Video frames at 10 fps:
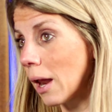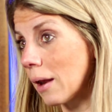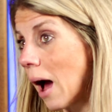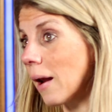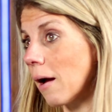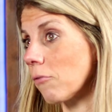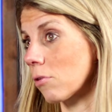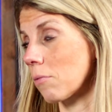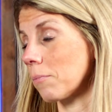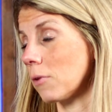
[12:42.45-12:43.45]
and not have
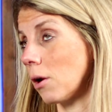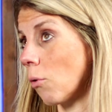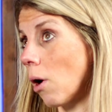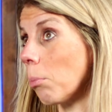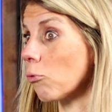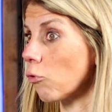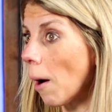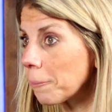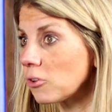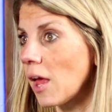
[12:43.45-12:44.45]
as
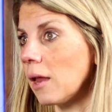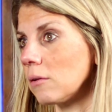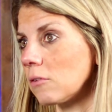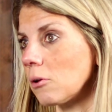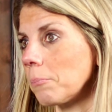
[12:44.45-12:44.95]
abrupt and